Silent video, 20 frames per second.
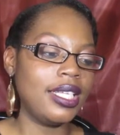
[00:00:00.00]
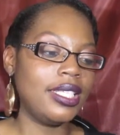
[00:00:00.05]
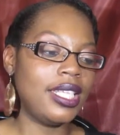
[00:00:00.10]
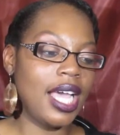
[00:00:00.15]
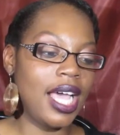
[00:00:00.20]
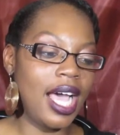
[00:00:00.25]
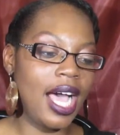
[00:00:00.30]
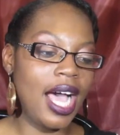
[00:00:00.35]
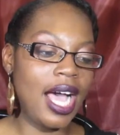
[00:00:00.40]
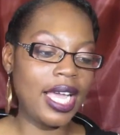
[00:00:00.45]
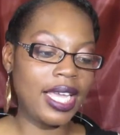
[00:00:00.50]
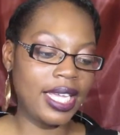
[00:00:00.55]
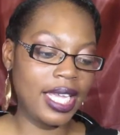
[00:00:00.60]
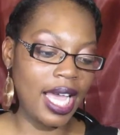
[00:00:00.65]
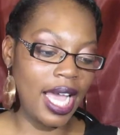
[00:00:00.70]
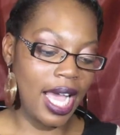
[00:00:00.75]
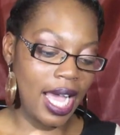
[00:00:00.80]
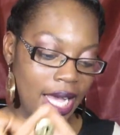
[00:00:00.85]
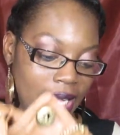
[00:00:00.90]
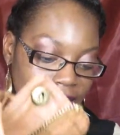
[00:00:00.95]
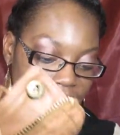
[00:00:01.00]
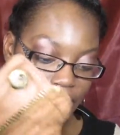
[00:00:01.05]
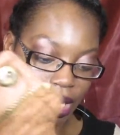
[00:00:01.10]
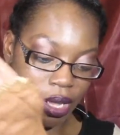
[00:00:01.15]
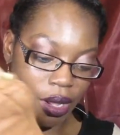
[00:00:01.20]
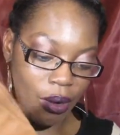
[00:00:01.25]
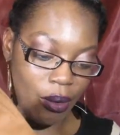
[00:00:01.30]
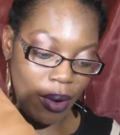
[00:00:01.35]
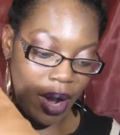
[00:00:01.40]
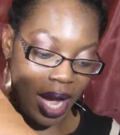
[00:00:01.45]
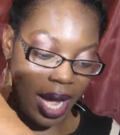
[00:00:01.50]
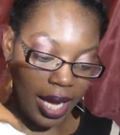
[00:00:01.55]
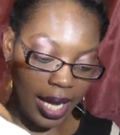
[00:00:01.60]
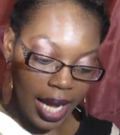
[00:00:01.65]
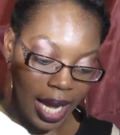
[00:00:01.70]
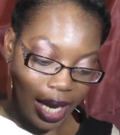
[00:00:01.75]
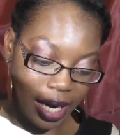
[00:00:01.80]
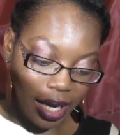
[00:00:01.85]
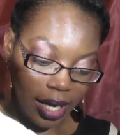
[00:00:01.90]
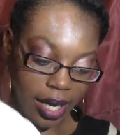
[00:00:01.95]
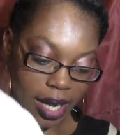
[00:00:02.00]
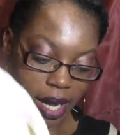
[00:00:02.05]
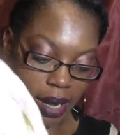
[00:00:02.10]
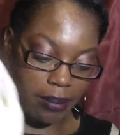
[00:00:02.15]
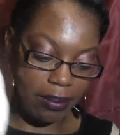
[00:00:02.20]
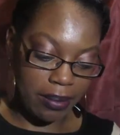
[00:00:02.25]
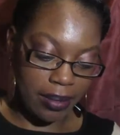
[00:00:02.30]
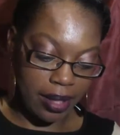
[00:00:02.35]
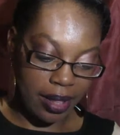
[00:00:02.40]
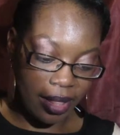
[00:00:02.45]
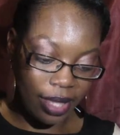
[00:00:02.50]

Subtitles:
that I got, well, I got a couple of